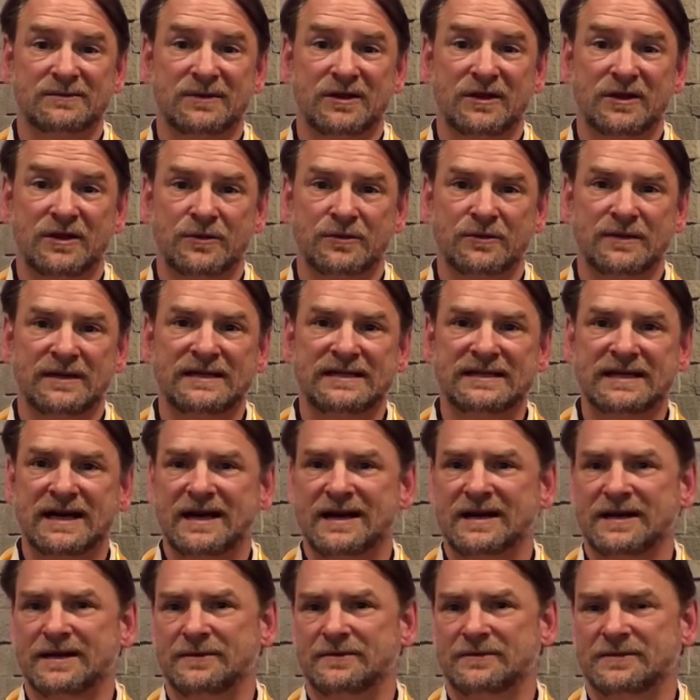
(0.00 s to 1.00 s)
but three
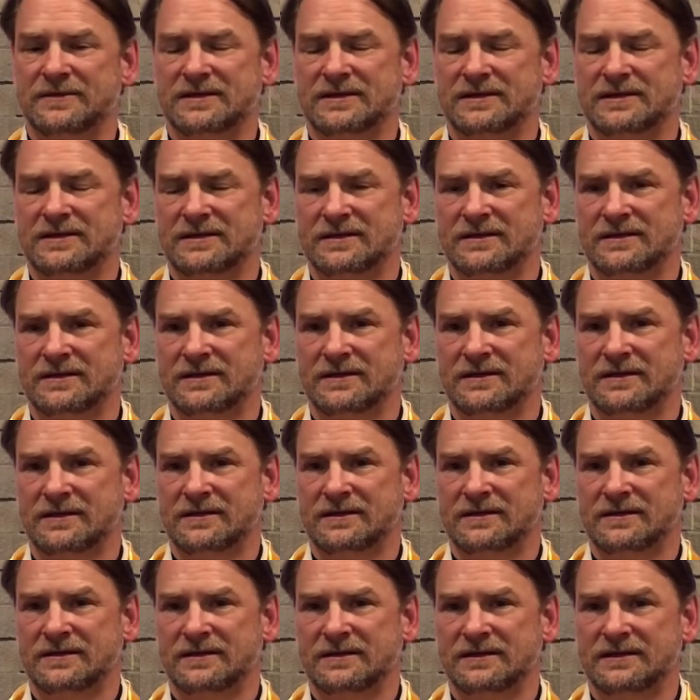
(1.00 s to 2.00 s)
times.
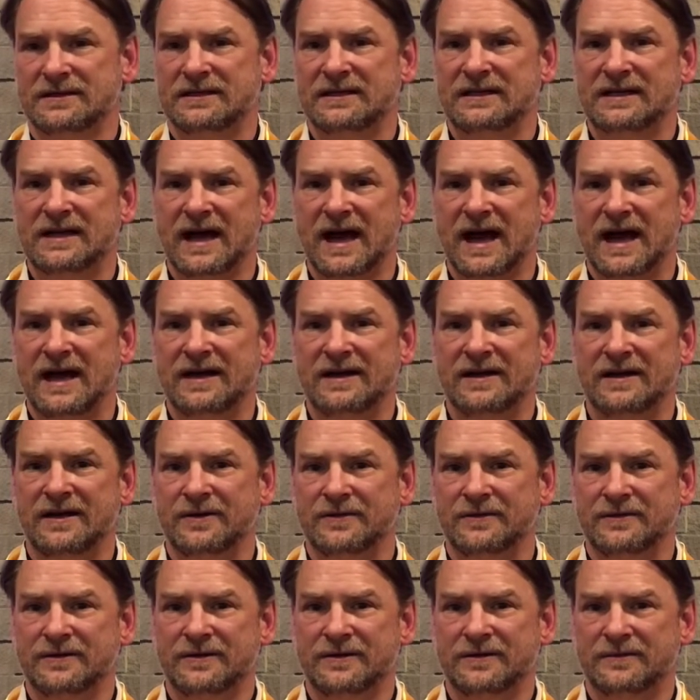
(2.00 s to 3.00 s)
He denied
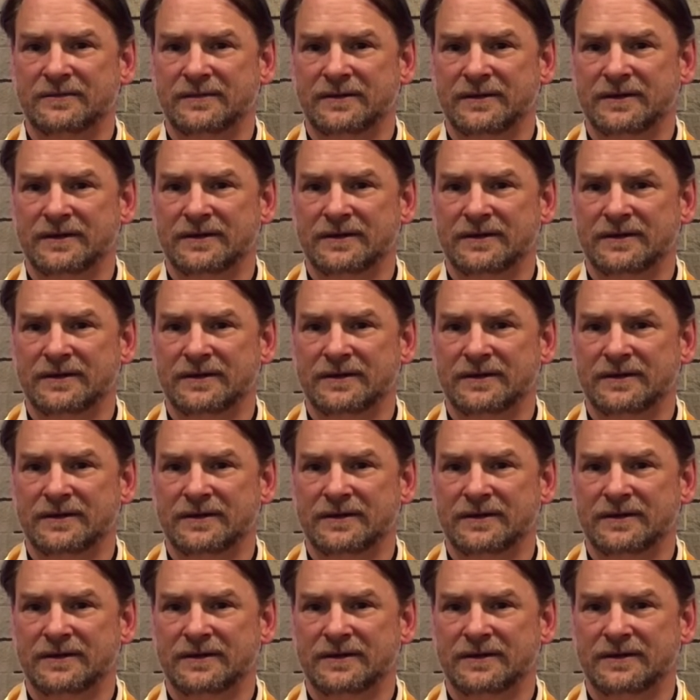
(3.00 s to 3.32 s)
knowing him.